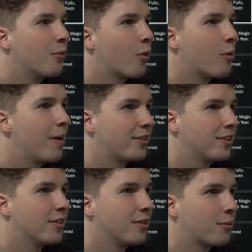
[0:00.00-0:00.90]
We're about
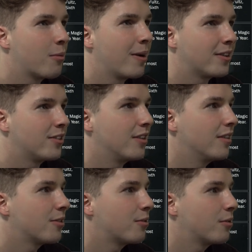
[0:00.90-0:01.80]
to see
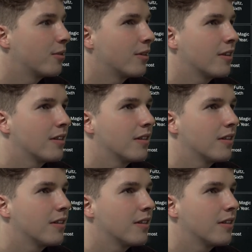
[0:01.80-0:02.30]
this real quick.